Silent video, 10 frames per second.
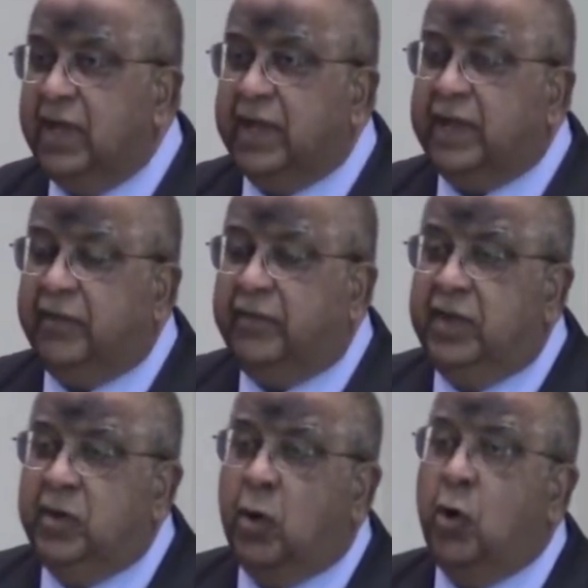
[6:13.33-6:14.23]
and I've
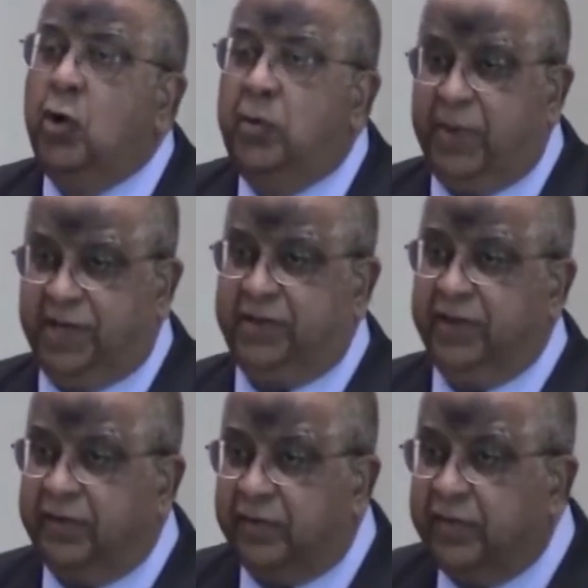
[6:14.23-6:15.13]
seen old
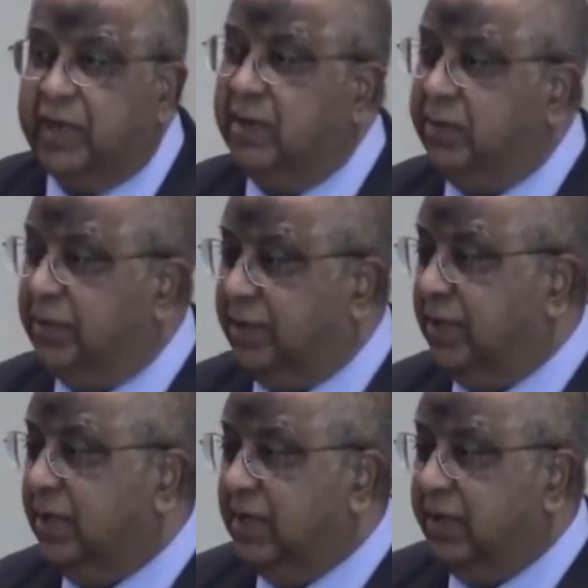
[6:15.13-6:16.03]
pictures of Singapore